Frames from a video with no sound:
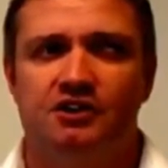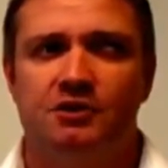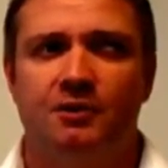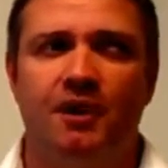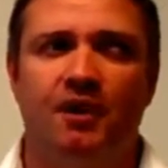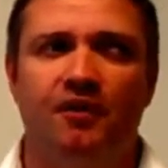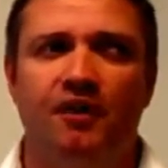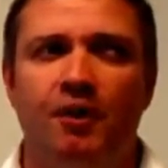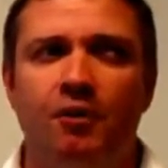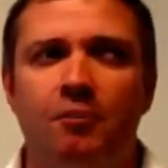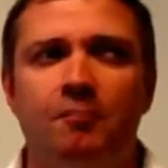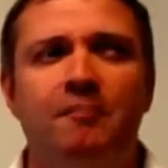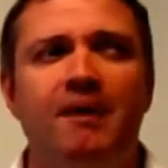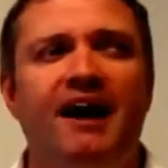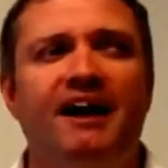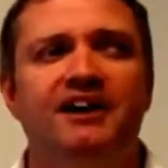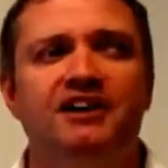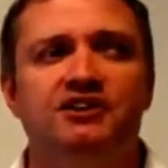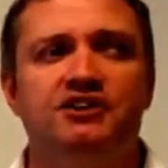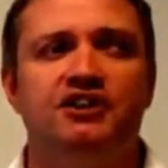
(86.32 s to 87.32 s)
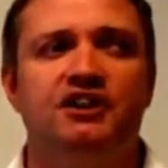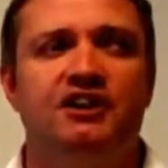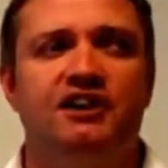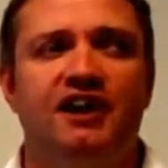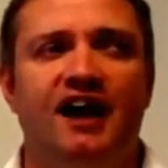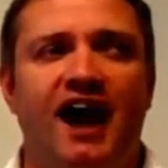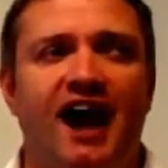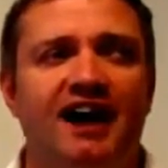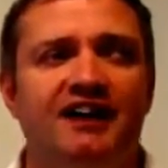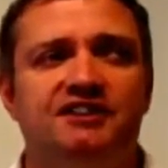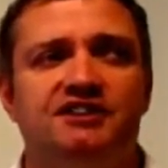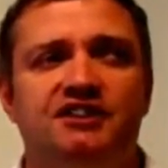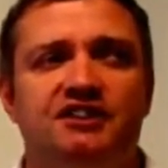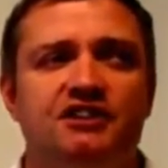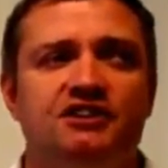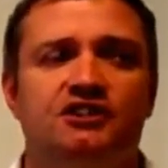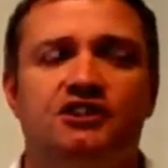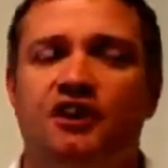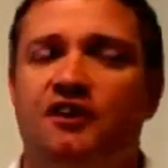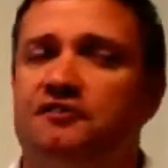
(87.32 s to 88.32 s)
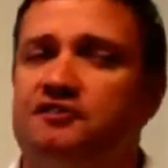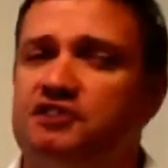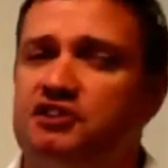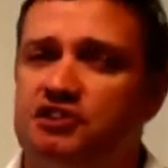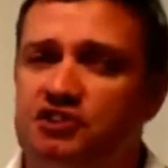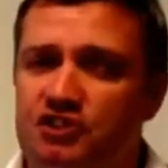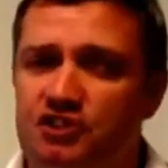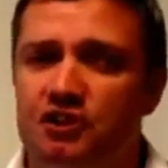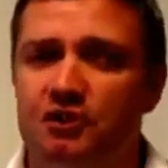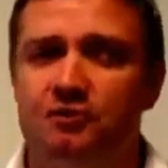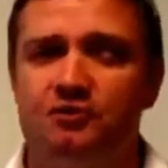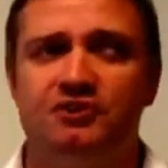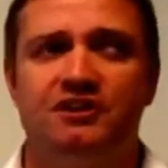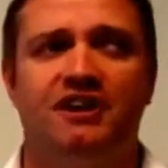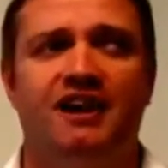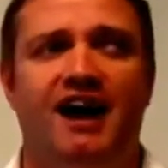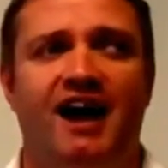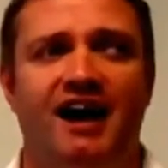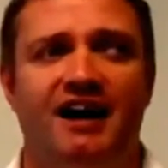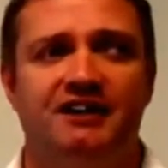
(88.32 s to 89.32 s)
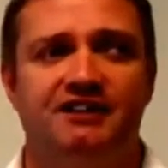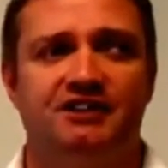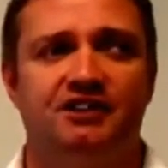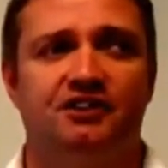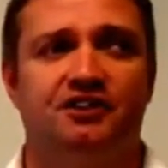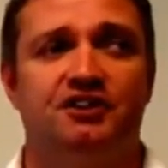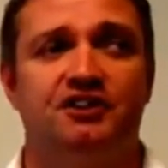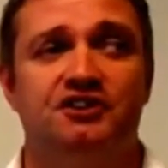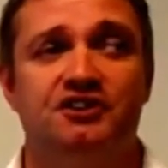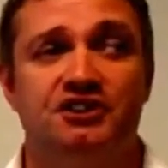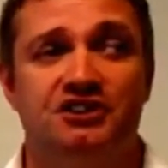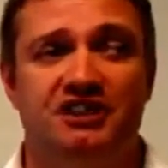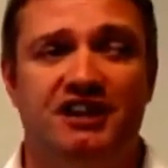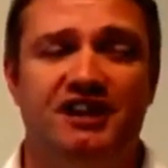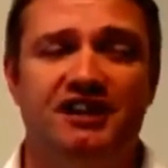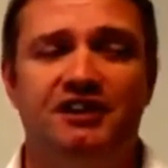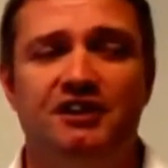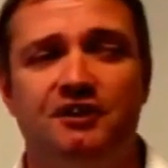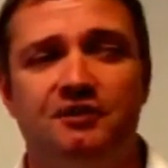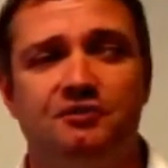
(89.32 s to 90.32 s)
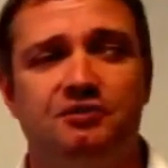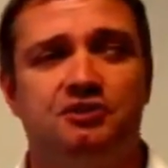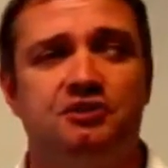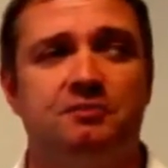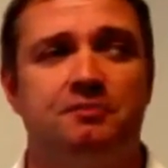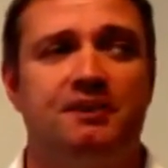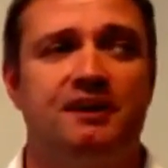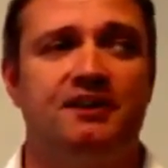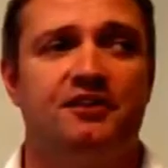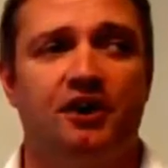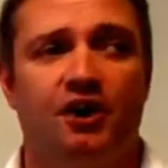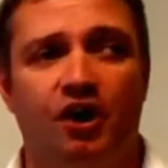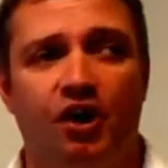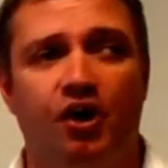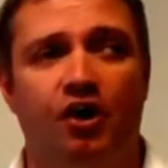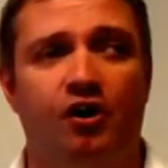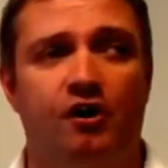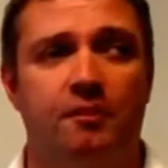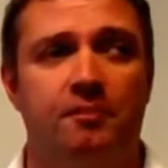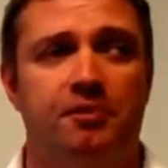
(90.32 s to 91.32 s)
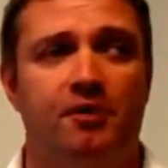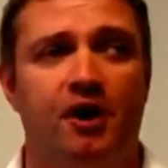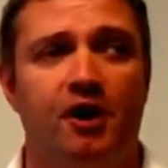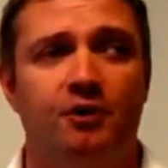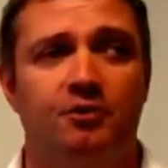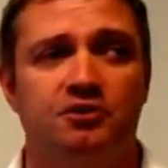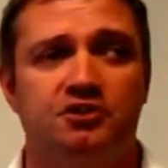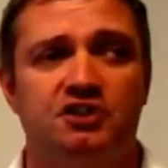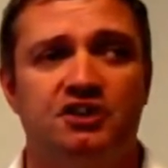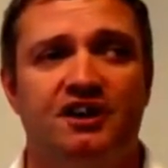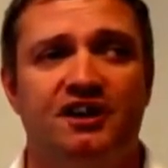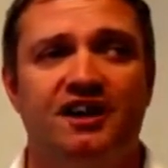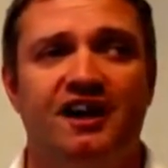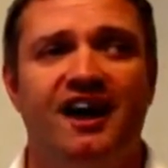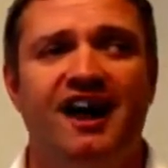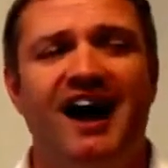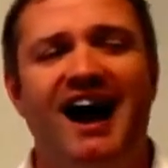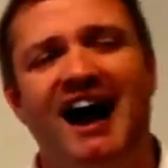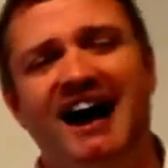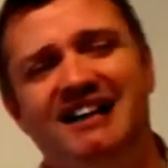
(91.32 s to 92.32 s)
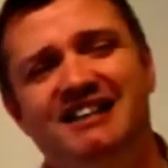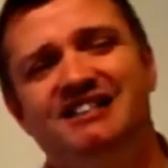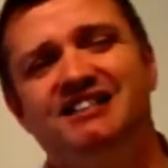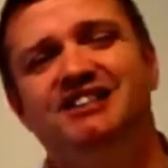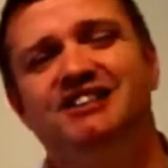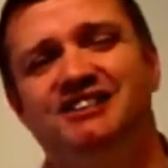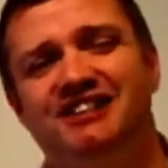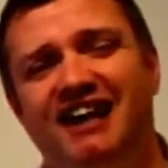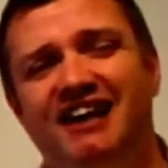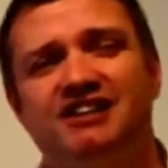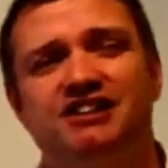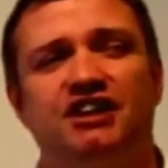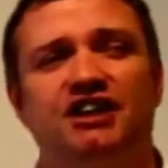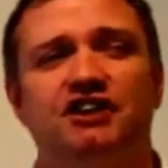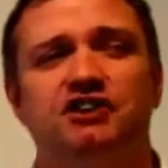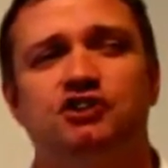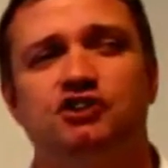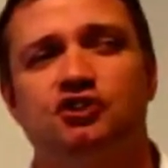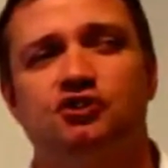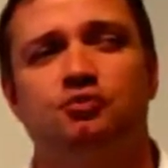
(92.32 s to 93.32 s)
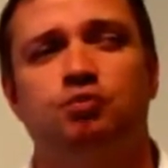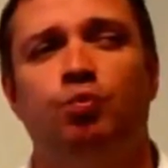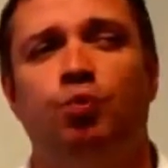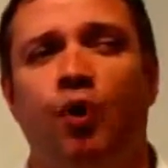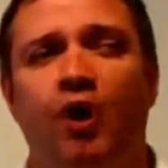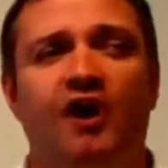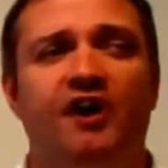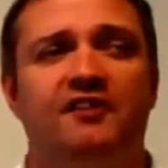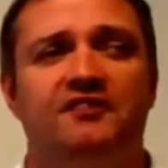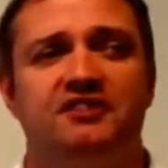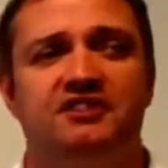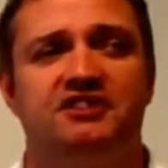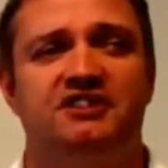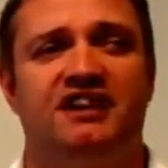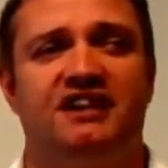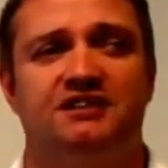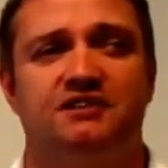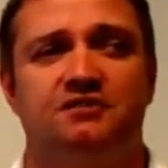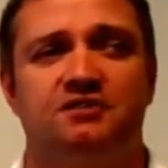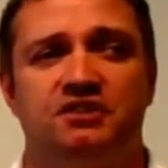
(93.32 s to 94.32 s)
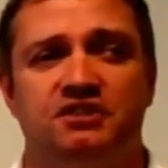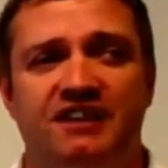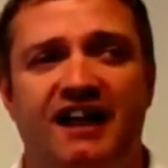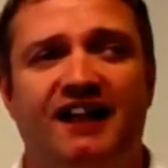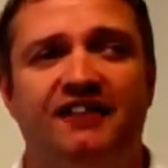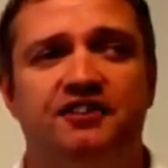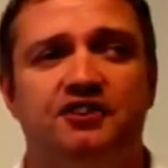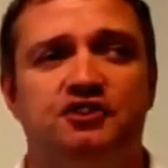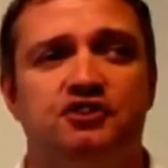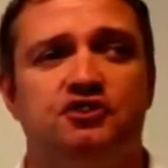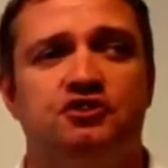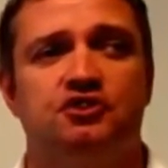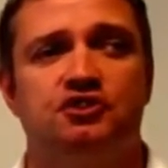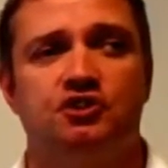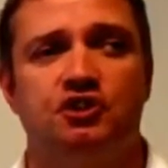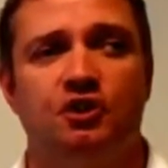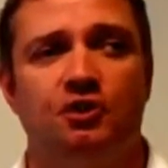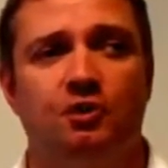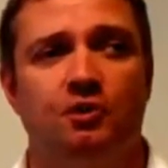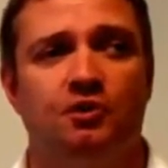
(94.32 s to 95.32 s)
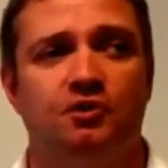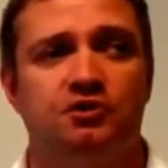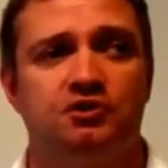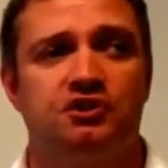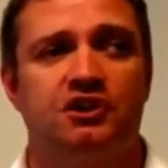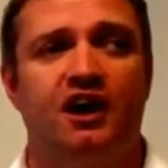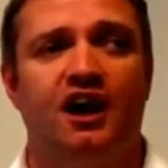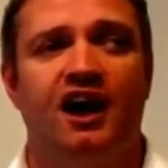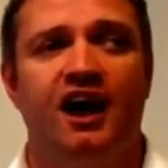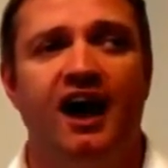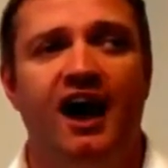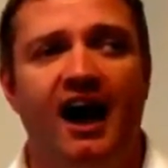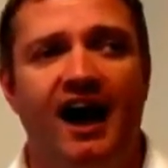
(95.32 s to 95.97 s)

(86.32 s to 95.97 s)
So although managing IT services using ITIL continues to be the core approach, ITIL is actually just one of a set of standards and tools